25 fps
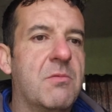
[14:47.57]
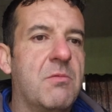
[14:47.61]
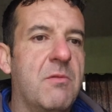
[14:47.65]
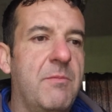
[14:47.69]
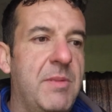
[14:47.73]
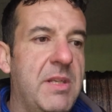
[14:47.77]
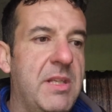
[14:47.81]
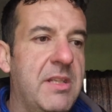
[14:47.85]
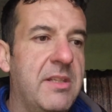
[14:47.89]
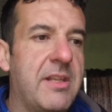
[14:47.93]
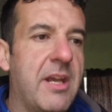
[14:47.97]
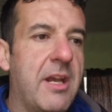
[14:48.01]
We've
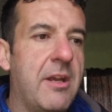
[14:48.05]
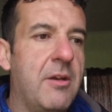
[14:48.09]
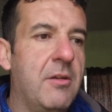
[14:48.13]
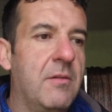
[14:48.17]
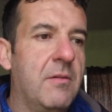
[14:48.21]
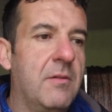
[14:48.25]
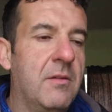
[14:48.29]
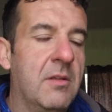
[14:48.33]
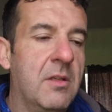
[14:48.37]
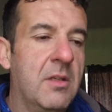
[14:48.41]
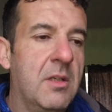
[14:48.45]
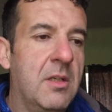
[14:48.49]
been
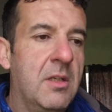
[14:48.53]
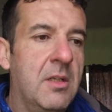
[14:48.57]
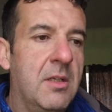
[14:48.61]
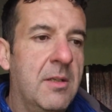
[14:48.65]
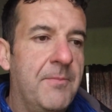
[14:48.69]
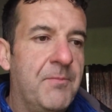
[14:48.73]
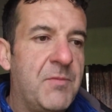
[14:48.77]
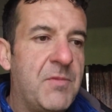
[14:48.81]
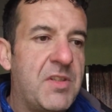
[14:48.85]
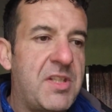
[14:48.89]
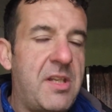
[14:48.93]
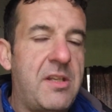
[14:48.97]
down
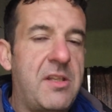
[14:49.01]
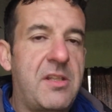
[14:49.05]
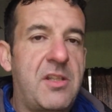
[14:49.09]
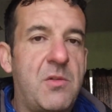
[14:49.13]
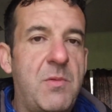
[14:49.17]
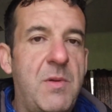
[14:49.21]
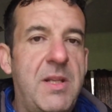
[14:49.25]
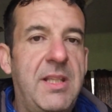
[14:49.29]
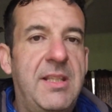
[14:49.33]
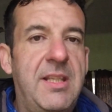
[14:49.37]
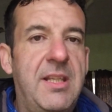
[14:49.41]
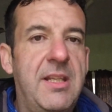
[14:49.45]
since
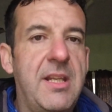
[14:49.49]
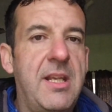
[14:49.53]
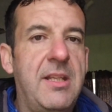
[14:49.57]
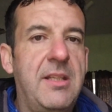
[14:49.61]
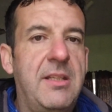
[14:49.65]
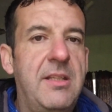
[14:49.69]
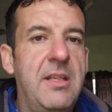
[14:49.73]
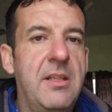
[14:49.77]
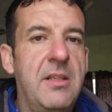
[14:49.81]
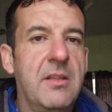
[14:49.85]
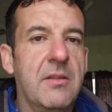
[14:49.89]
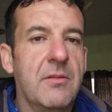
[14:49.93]

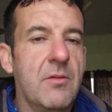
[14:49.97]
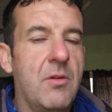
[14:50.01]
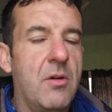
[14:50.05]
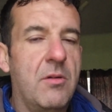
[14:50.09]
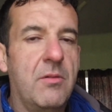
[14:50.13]
2019,